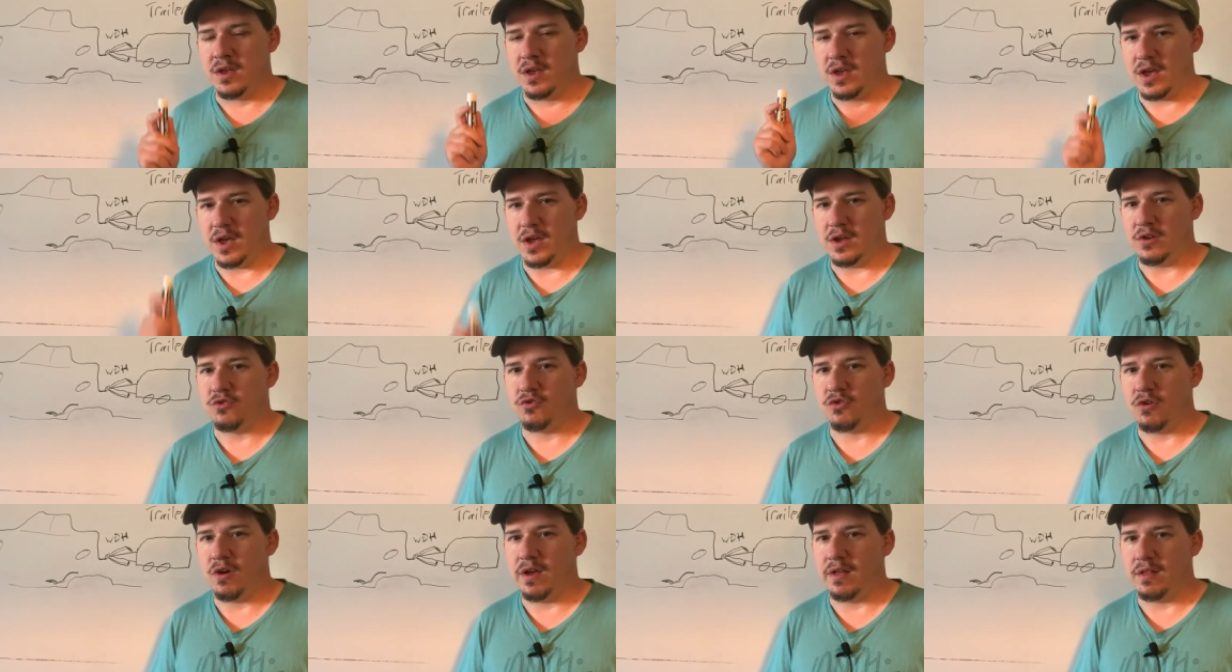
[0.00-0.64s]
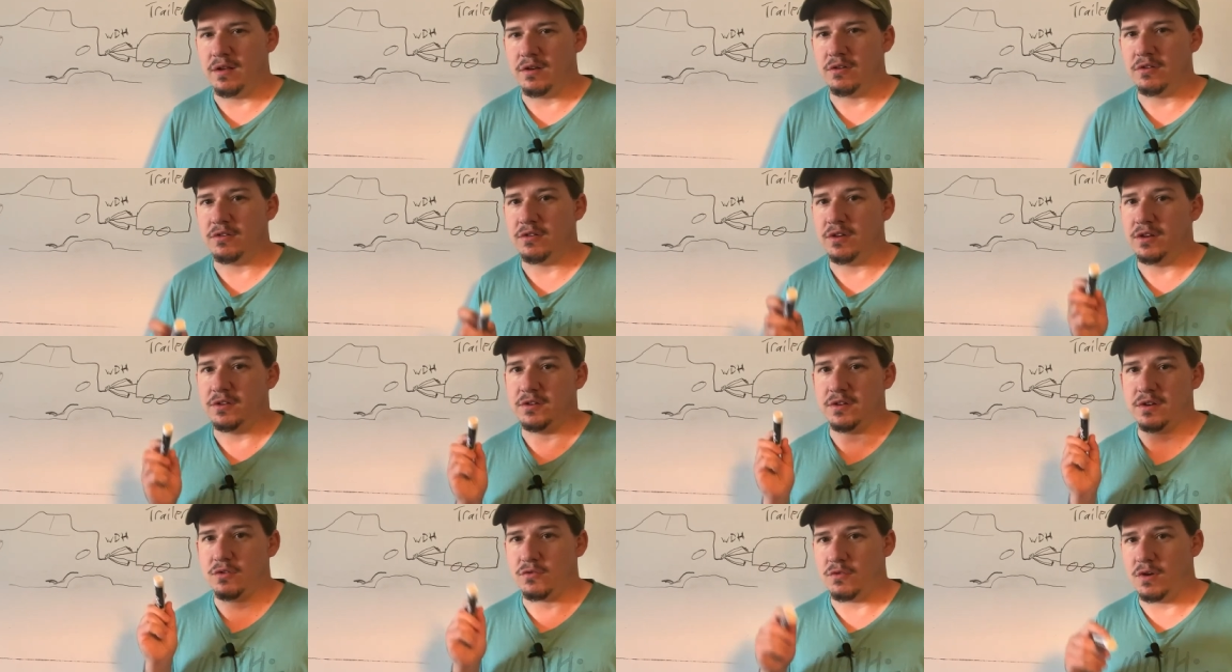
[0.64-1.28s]
eTrailers
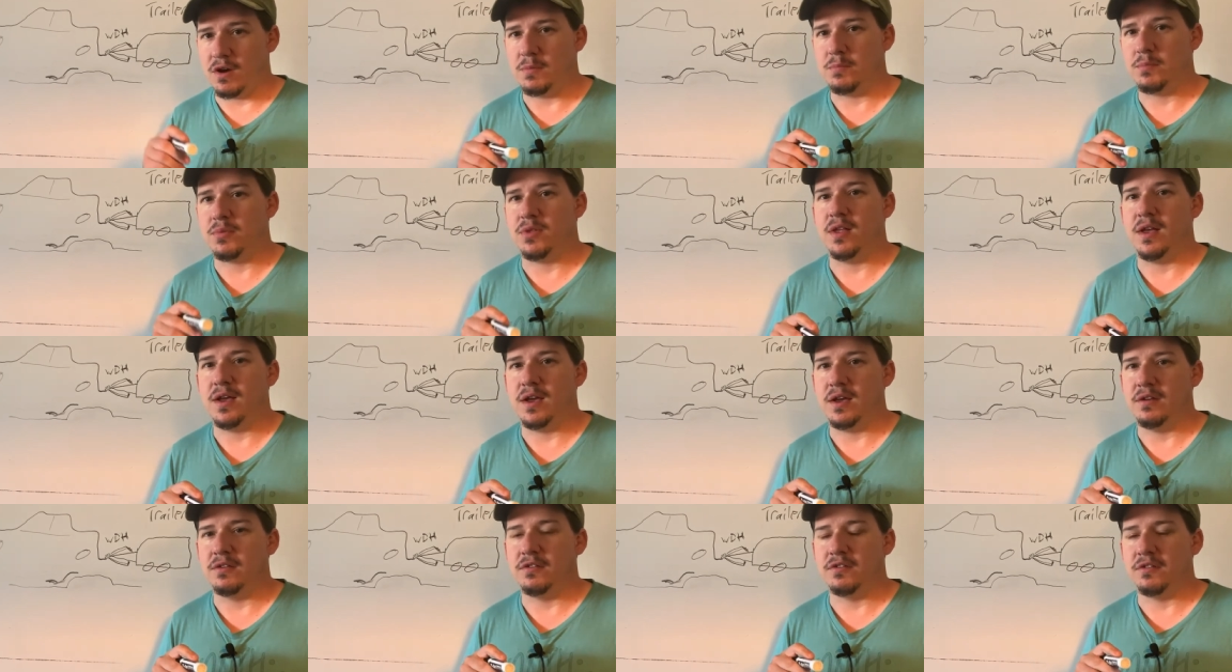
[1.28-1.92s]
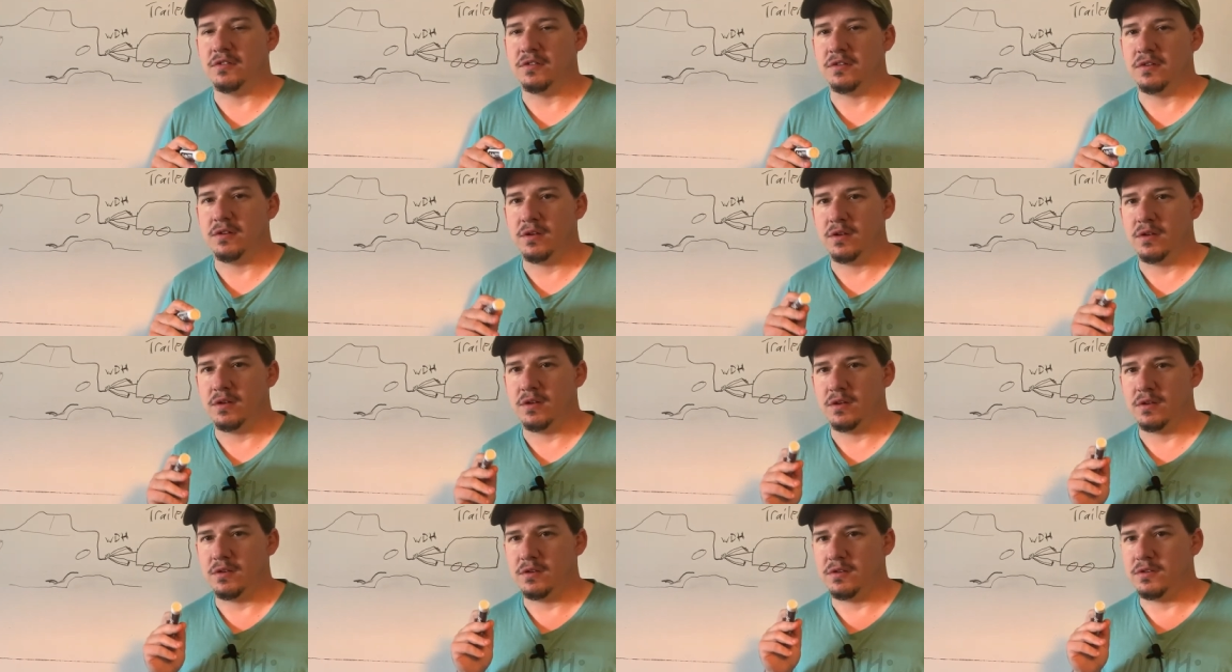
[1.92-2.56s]
is a great place
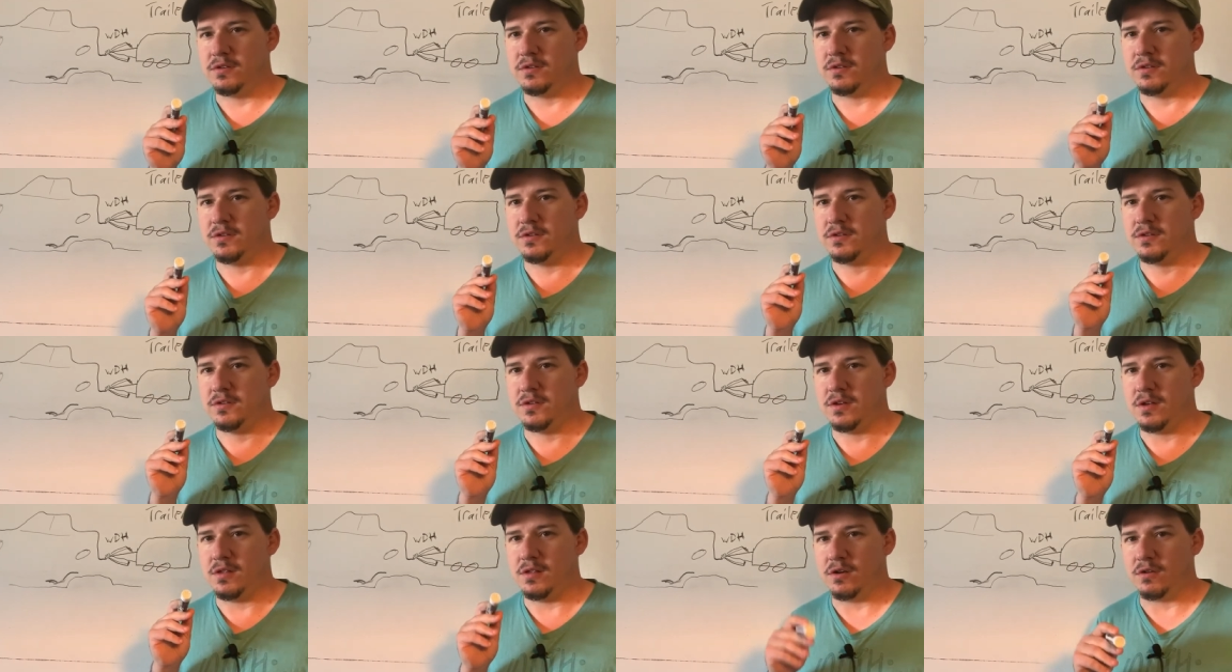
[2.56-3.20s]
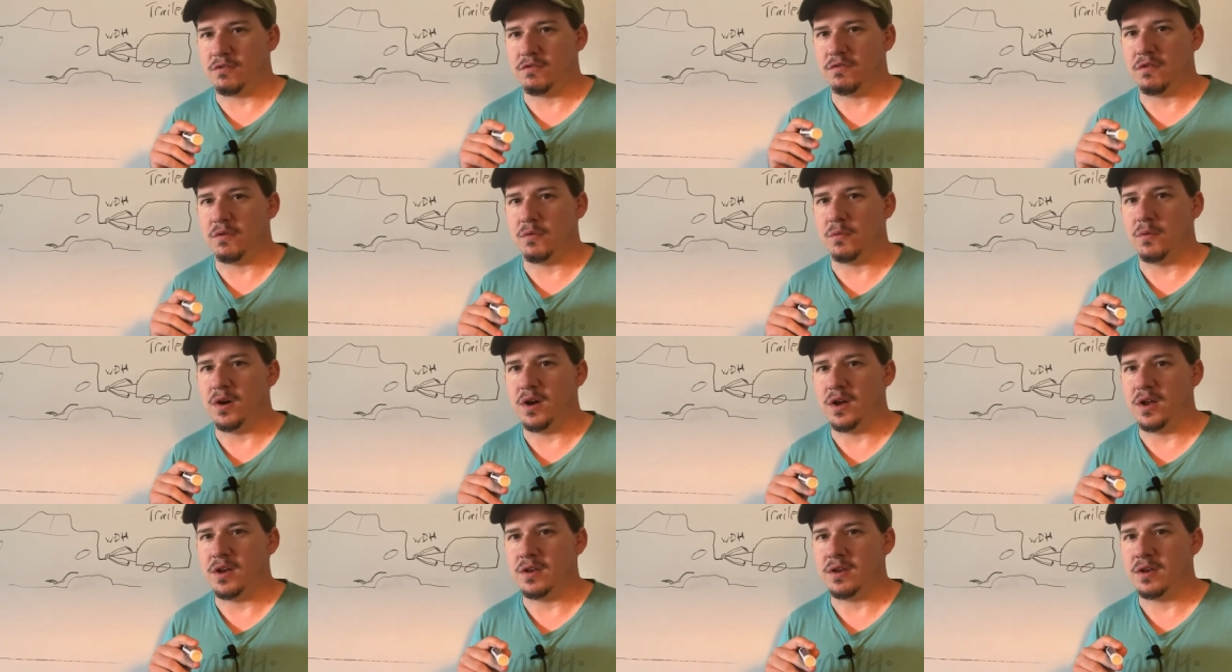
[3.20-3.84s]
to look for
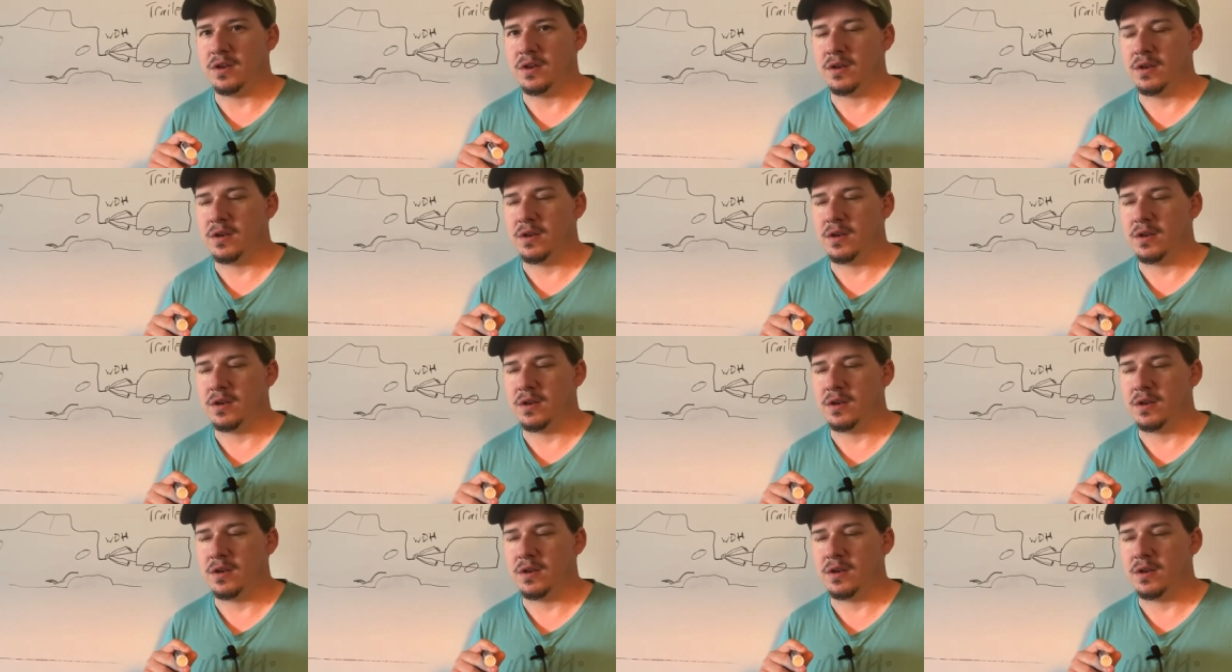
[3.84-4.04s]
one,